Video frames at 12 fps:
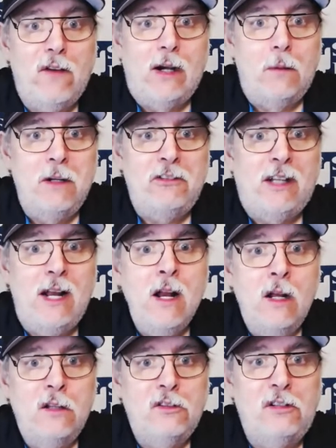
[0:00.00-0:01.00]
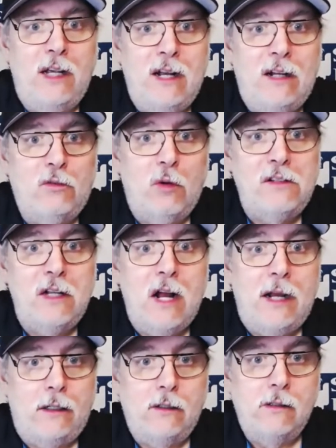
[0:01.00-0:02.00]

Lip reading: Fire Up Michigan. See you next Wednesday night.